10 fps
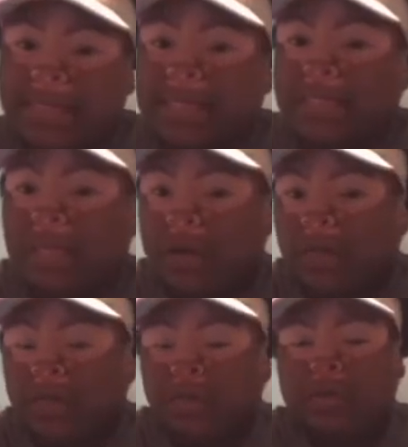to go for
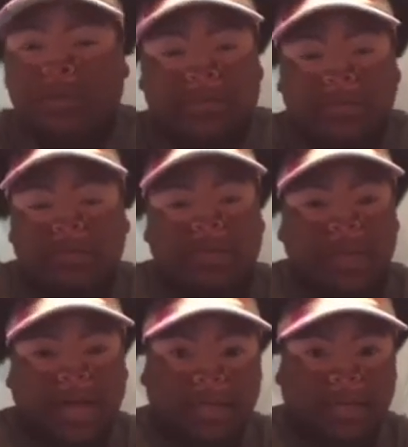Christmas or the
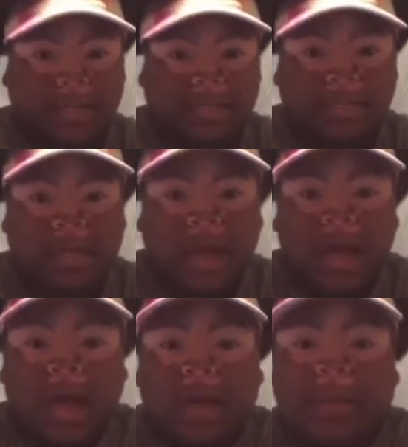holidays?
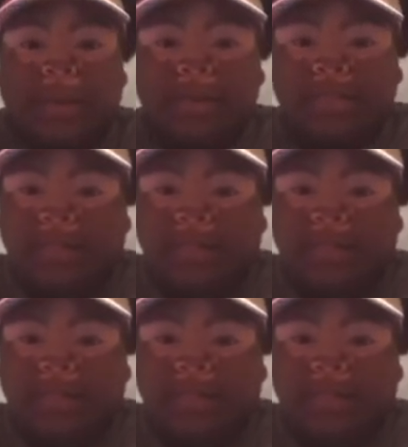And personally for